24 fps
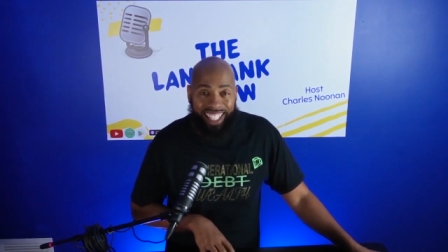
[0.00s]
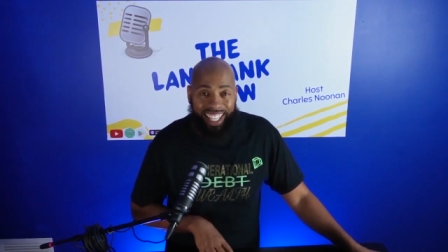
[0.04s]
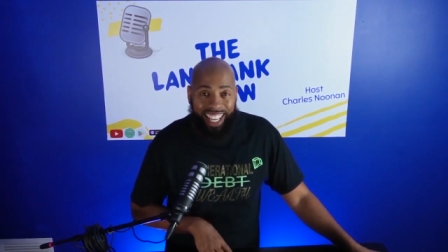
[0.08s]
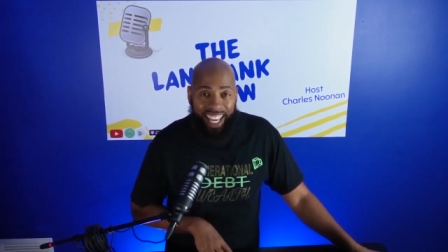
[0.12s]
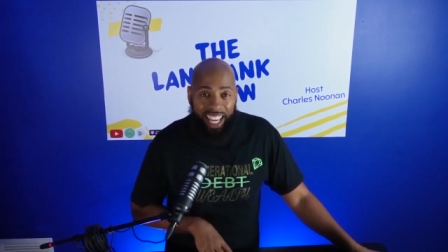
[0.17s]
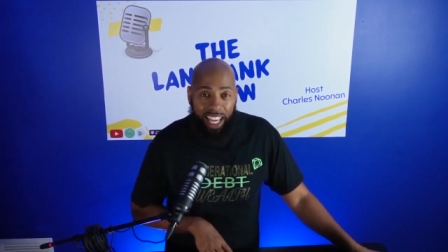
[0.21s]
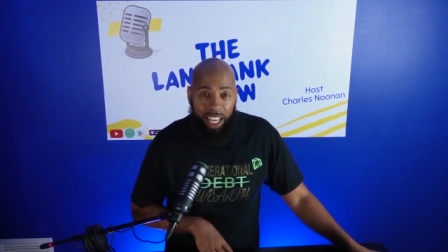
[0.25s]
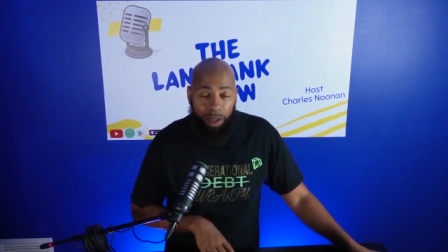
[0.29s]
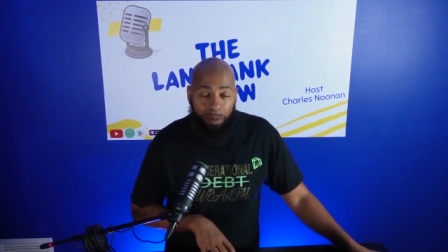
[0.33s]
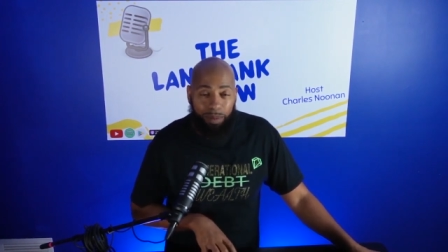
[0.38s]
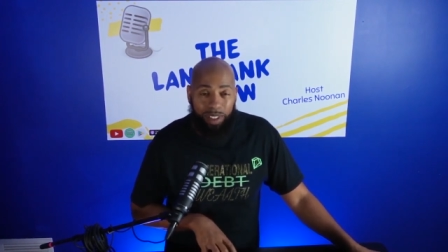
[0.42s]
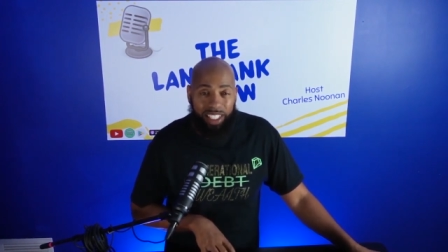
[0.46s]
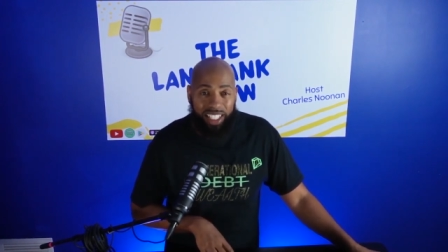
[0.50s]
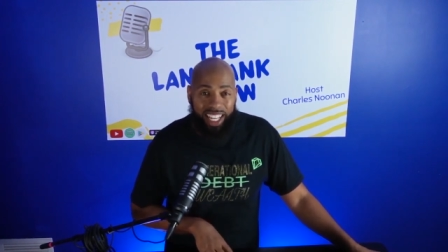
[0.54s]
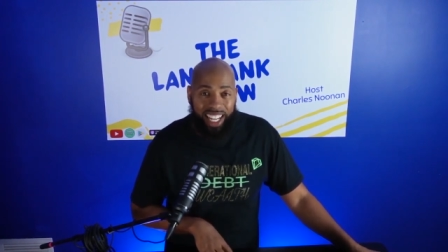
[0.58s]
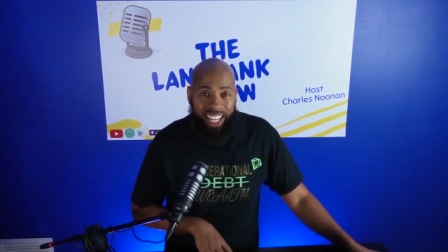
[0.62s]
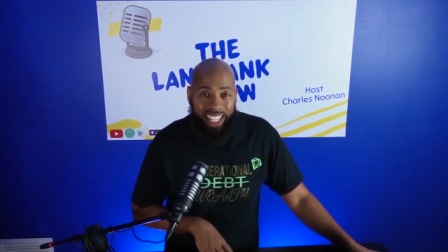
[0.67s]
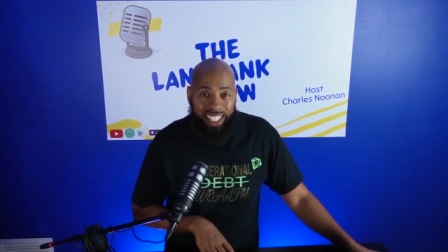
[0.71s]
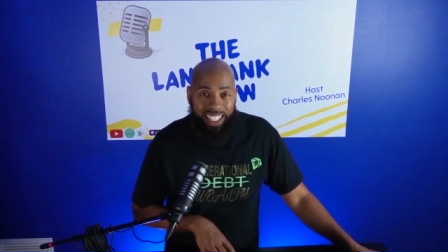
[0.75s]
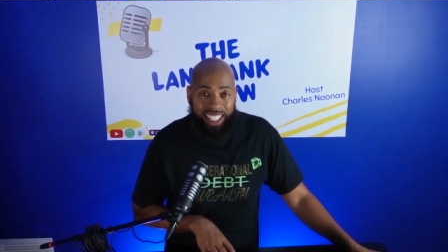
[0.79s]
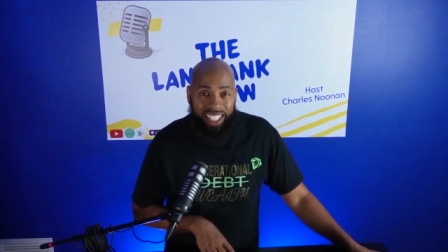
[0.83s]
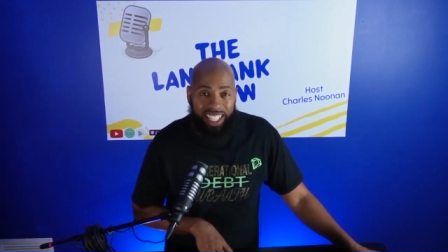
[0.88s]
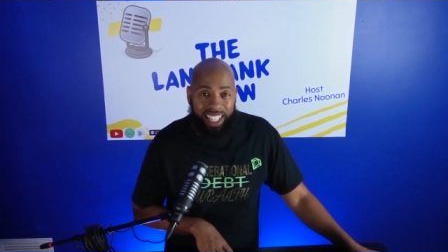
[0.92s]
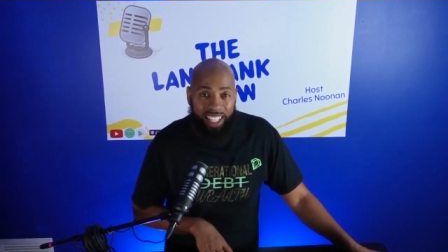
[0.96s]
game
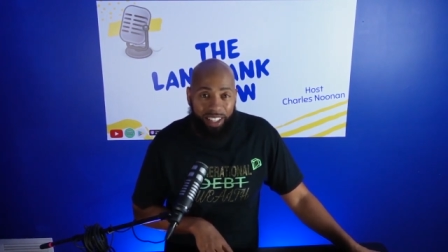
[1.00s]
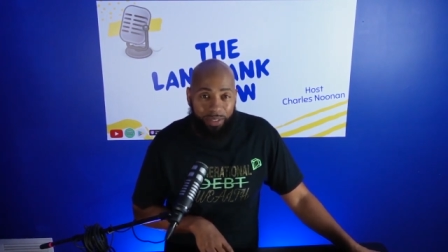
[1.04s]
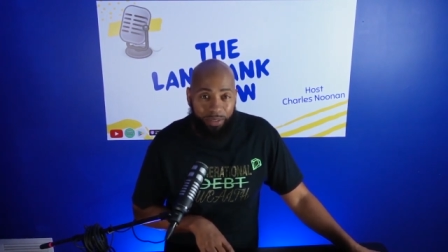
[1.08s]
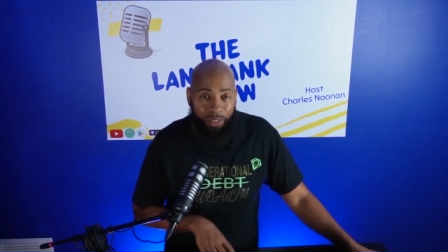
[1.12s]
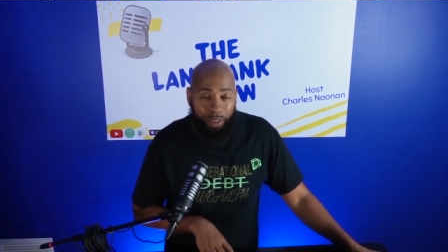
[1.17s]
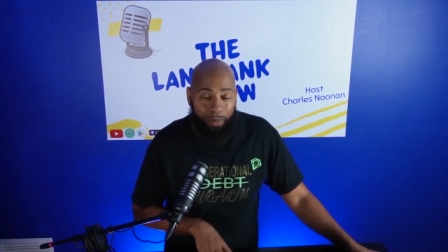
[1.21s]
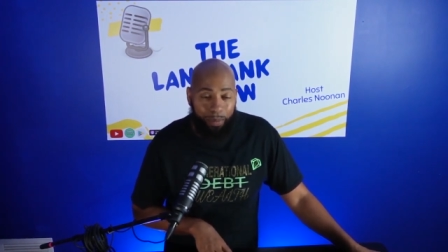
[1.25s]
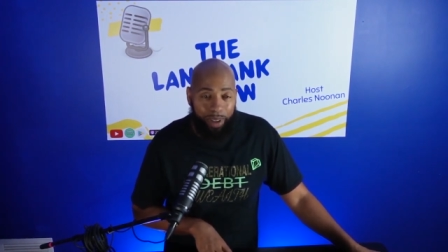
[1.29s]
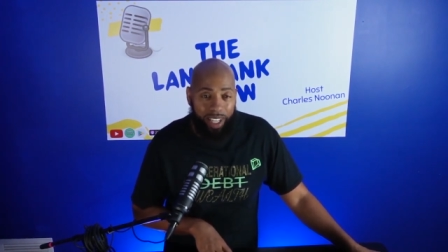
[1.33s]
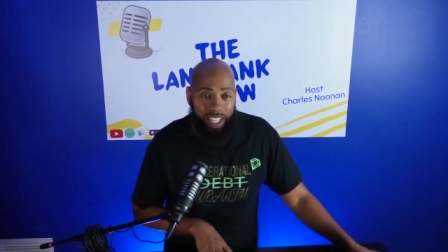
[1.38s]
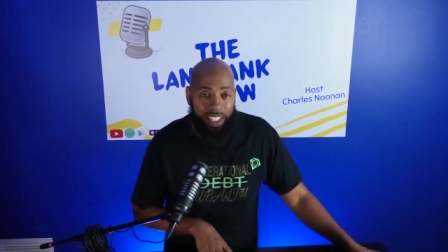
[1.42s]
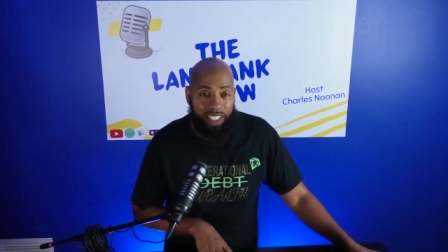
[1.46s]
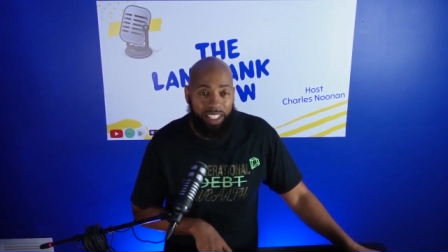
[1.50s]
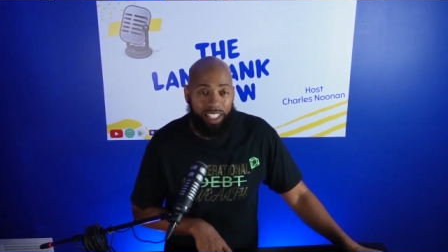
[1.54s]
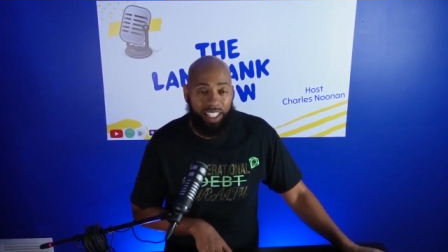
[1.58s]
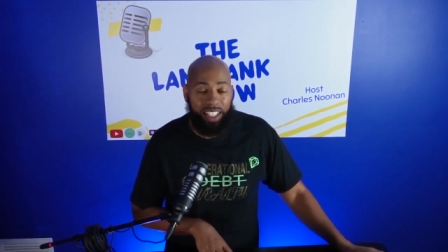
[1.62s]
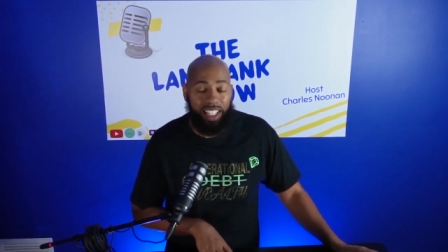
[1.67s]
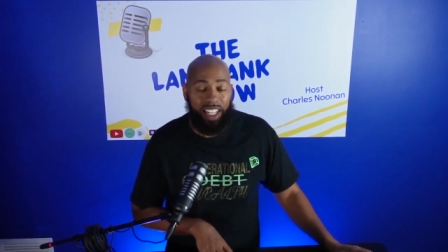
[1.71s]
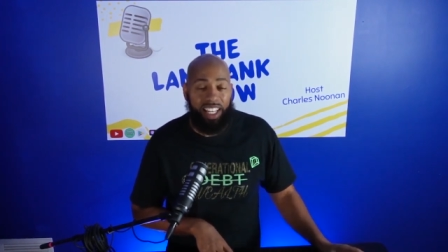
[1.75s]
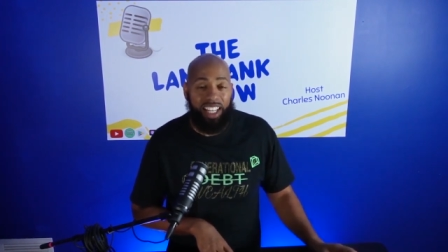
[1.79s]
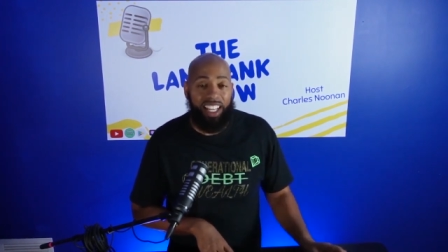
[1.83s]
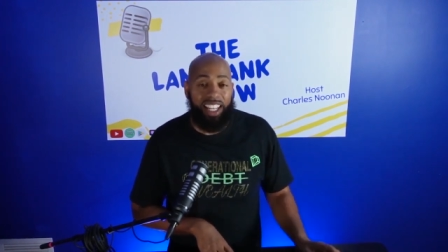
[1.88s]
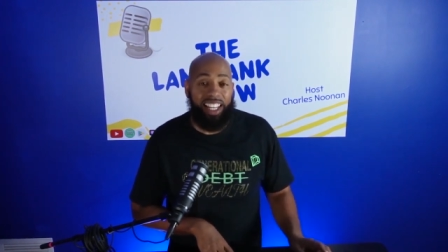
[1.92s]
changing information.